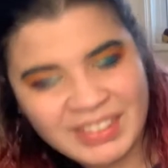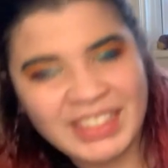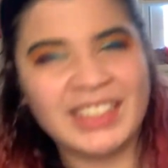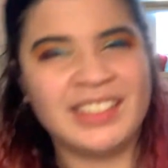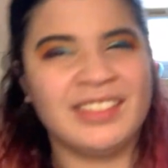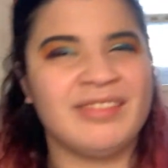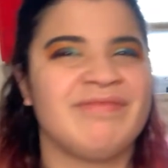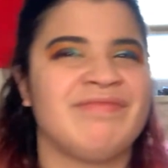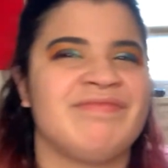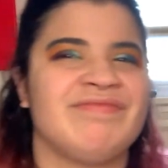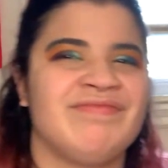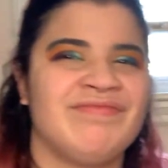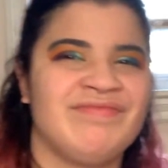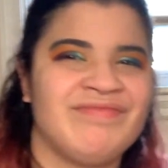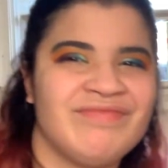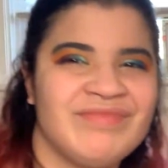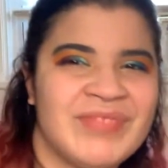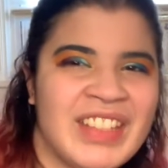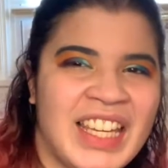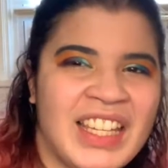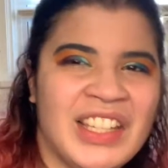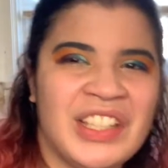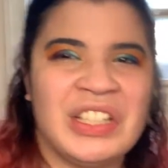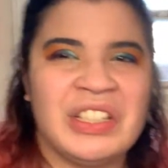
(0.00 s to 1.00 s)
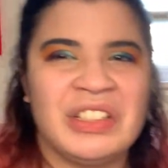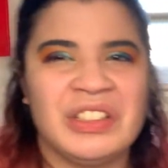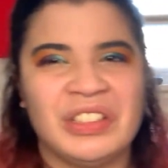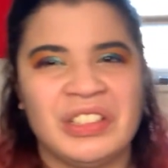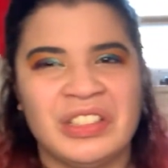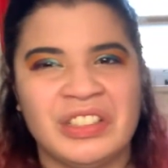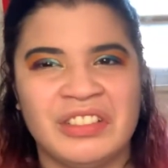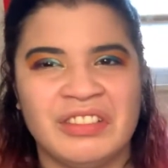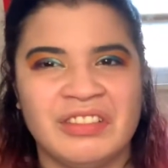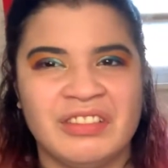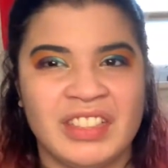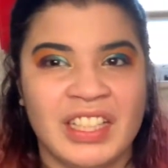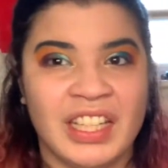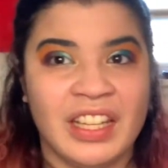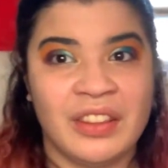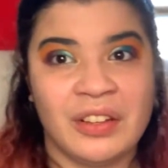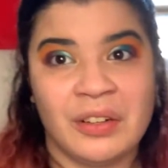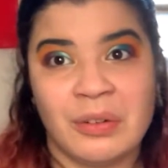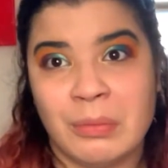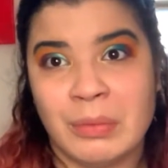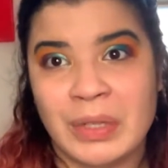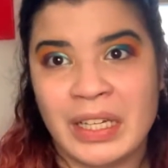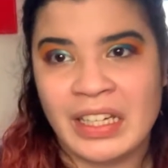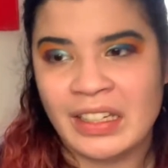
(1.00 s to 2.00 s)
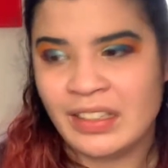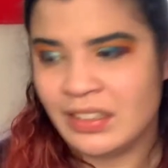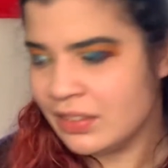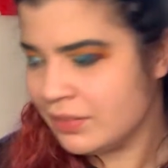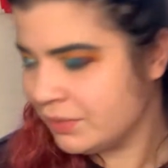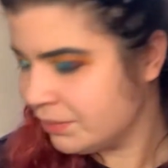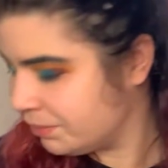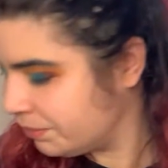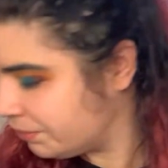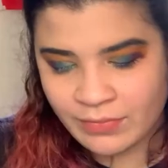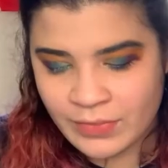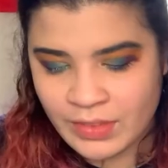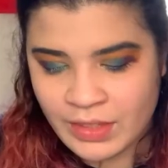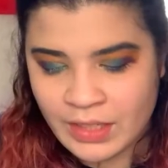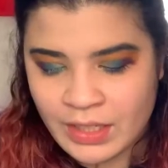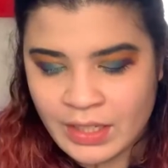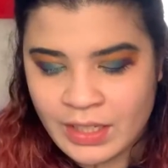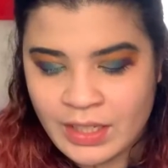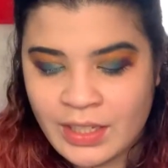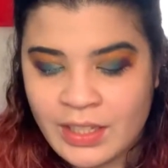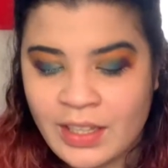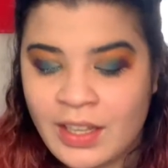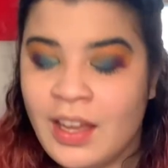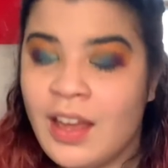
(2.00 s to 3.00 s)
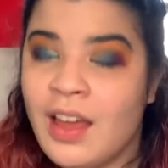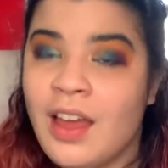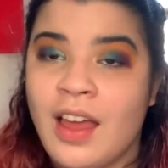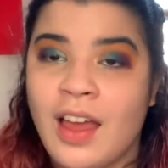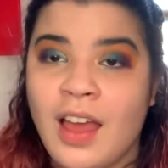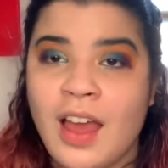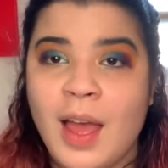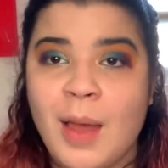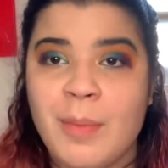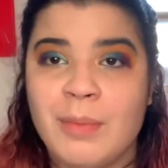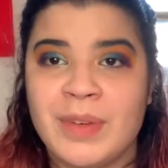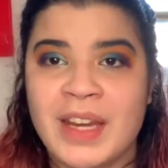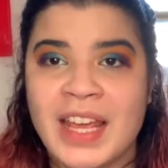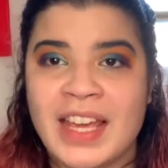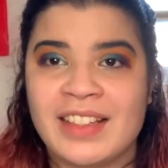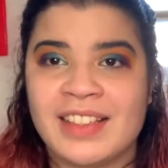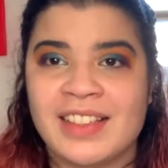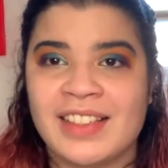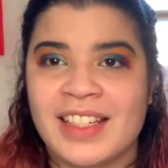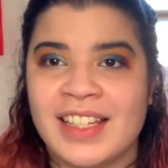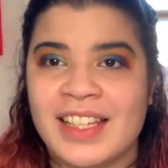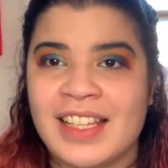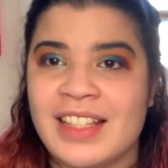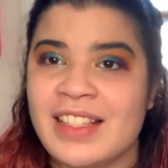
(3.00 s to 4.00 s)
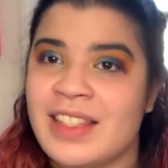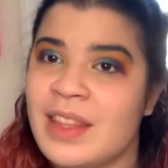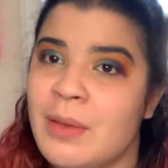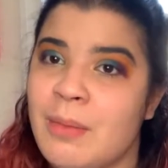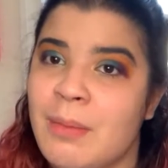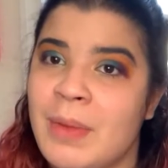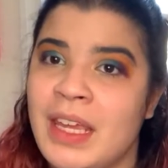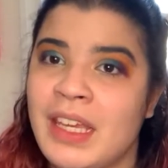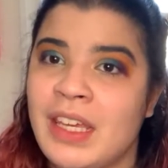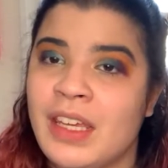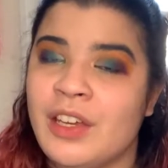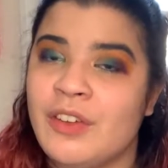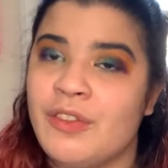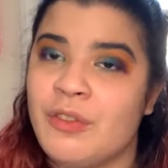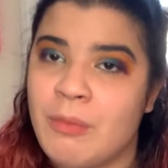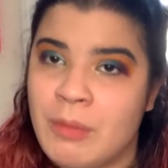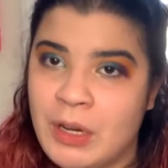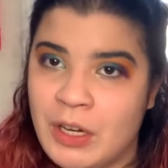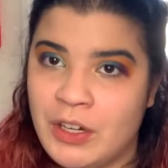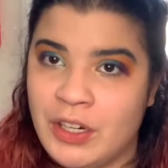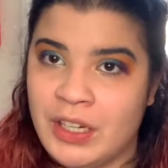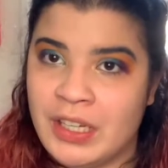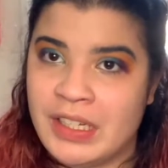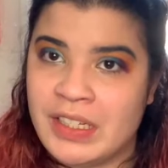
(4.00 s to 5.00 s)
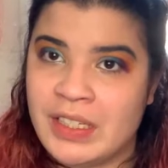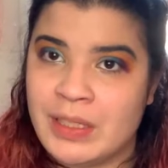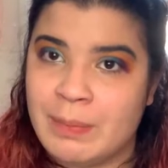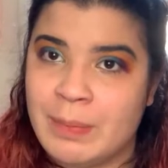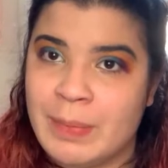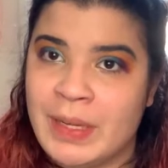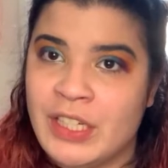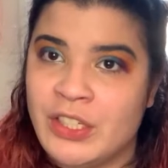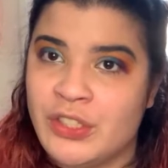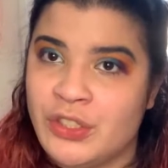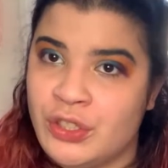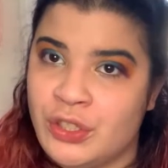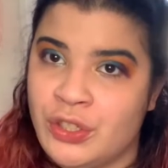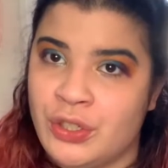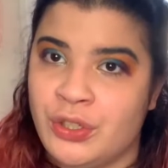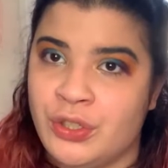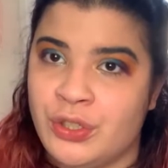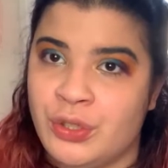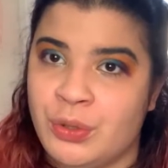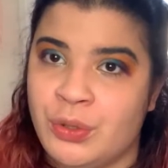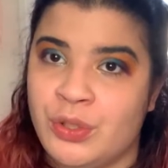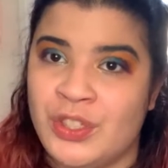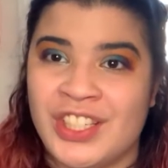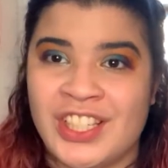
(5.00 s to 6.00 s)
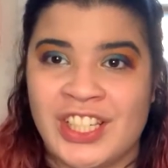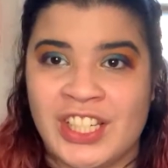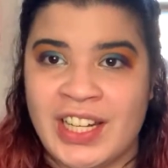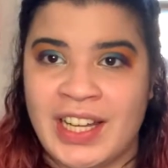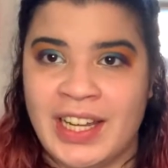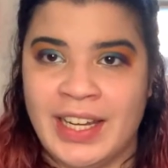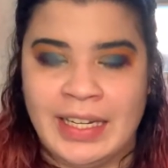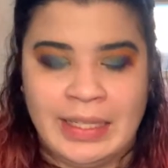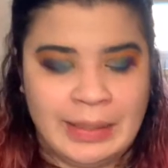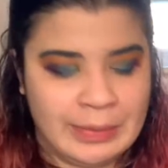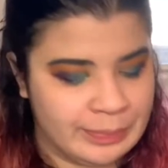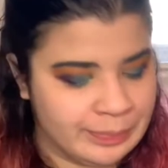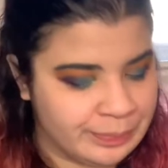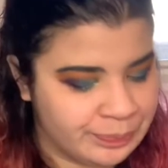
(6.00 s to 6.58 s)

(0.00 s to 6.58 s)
like it could go either way. Up next is The Making of Americans by Gertrude Stein.